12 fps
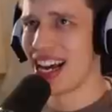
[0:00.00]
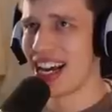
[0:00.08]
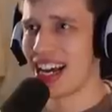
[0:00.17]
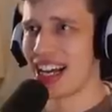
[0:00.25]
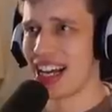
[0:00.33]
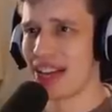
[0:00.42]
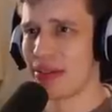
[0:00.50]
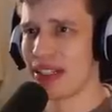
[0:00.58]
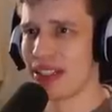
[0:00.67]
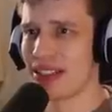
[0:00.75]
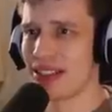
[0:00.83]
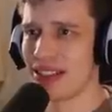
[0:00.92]
I
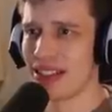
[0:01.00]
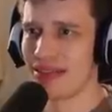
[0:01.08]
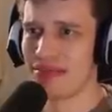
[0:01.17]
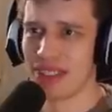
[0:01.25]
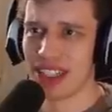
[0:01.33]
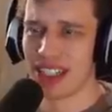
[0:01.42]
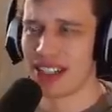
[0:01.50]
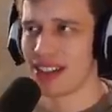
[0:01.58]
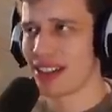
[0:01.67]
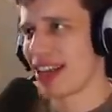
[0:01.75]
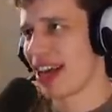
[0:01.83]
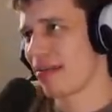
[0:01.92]
mean... It's
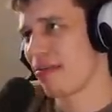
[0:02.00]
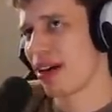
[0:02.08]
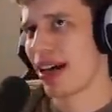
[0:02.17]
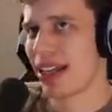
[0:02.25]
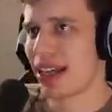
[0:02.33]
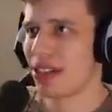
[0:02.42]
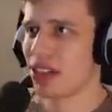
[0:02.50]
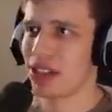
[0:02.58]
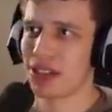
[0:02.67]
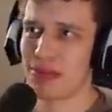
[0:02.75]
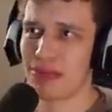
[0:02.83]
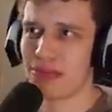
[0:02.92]
not that bad. I can just...